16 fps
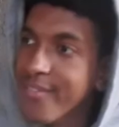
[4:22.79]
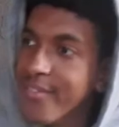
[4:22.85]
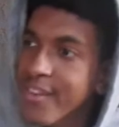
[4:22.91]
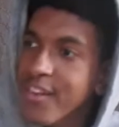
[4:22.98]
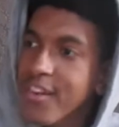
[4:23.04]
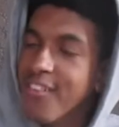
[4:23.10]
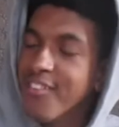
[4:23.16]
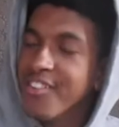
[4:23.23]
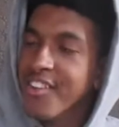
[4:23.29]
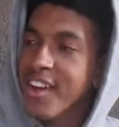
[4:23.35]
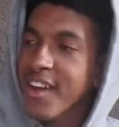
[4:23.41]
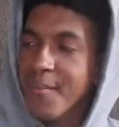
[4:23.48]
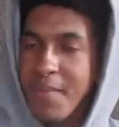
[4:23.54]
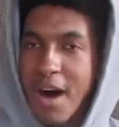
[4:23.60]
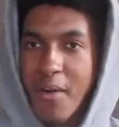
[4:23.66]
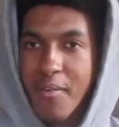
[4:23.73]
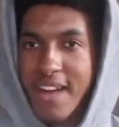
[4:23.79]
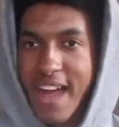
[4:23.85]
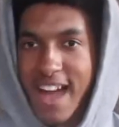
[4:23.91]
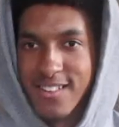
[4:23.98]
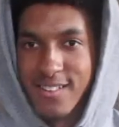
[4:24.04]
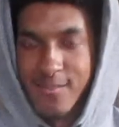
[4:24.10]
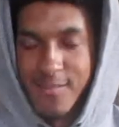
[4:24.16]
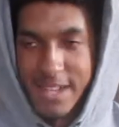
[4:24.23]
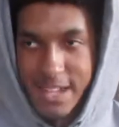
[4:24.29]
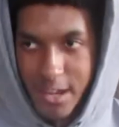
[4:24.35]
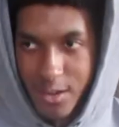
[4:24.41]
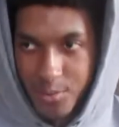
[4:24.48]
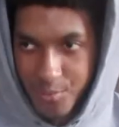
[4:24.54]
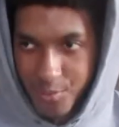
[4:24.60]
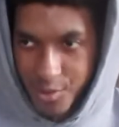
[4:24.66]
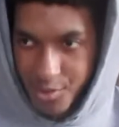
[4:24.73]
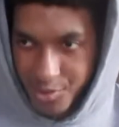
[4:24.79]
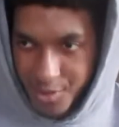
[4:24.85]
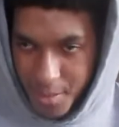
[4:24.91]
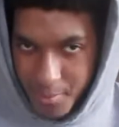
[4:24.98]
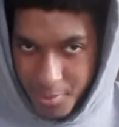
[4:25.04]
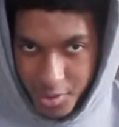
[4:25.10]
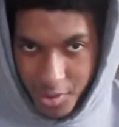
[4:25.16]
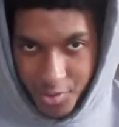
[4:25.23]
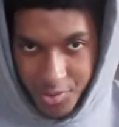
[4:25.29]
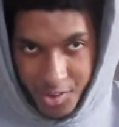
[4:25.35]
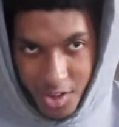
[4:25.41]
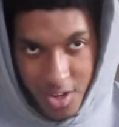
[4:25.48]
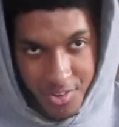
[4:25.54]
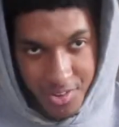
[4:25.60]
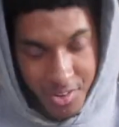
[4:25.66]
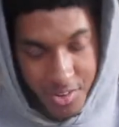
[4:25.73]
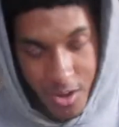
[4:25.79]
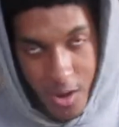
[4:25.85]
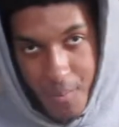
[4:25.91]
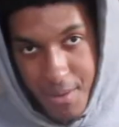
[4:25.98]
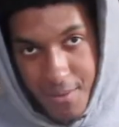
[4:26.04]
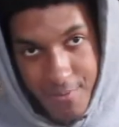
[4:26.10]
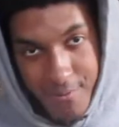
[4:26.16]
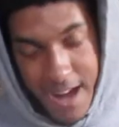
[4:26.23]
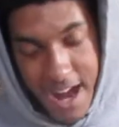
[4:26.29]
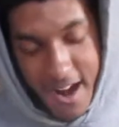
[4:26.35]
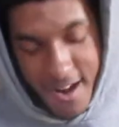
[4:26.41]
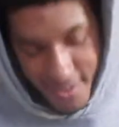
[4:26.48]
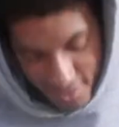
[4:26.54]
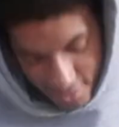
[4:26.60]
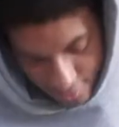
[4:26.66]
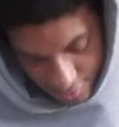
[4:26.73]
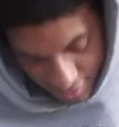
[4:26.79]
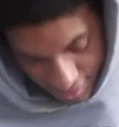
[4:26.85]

You know what I'm saying? My reaction videos for some of those songs is gonna be fire. You know what I'm